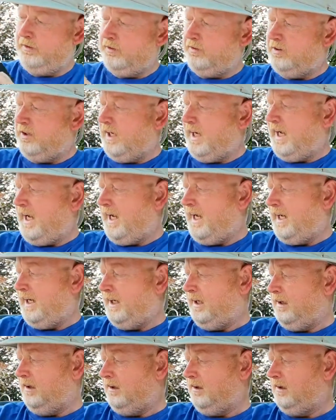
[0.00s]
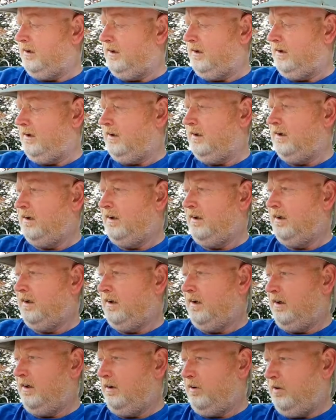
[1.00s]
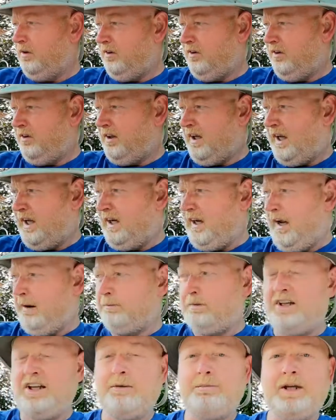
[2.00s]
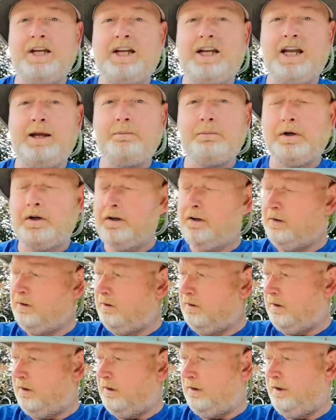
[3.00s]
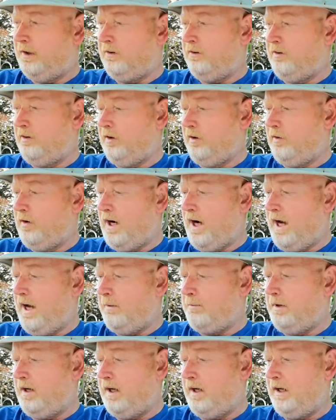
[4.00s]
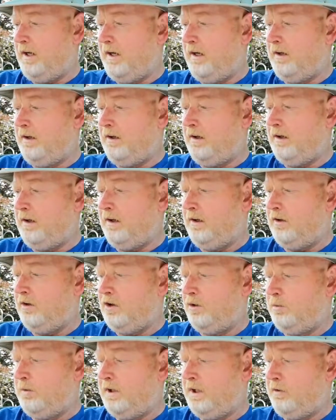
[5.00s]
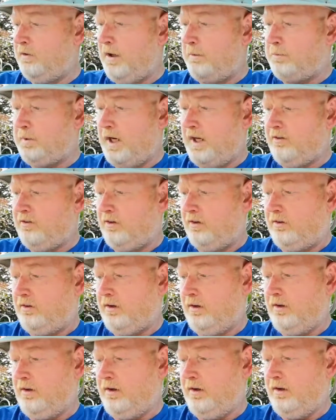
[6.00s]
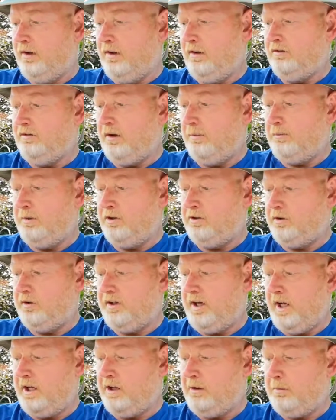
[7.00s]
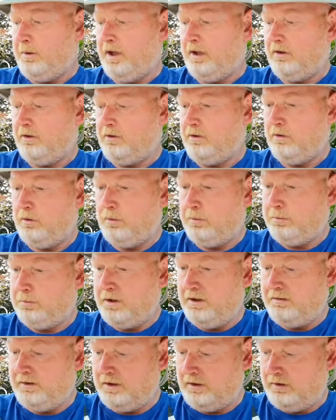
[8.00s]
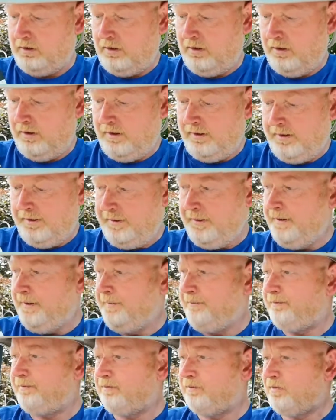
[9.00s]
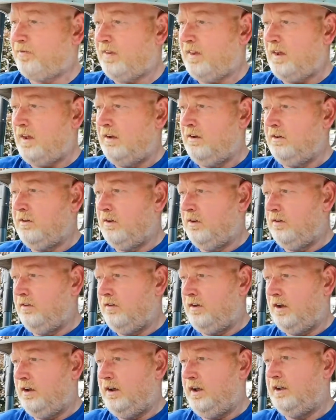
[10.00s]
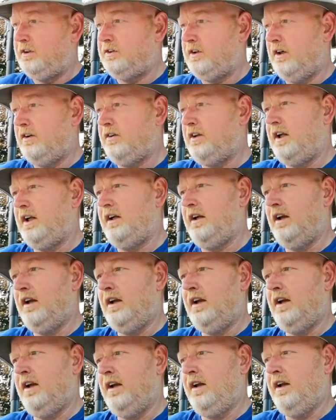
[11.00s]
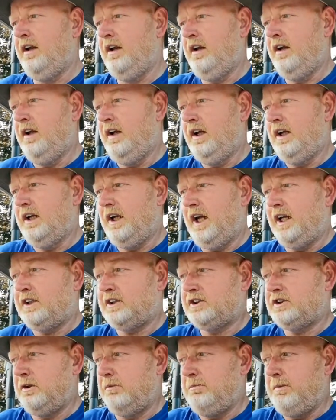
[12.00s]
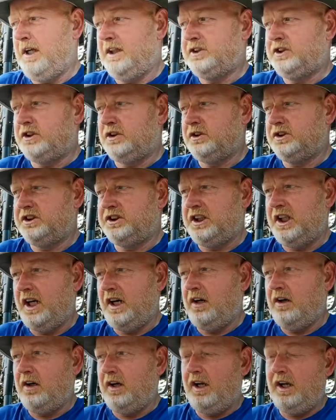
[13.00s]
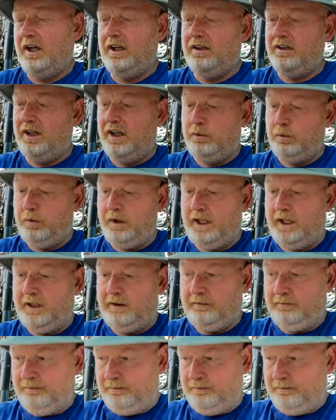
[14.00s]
a tag. There's a tag MTB Keeper on Instagram, and you can win great prizes from Mystery Tackle Box. So perfect. This is very interesting. Catch, measure, share, and win.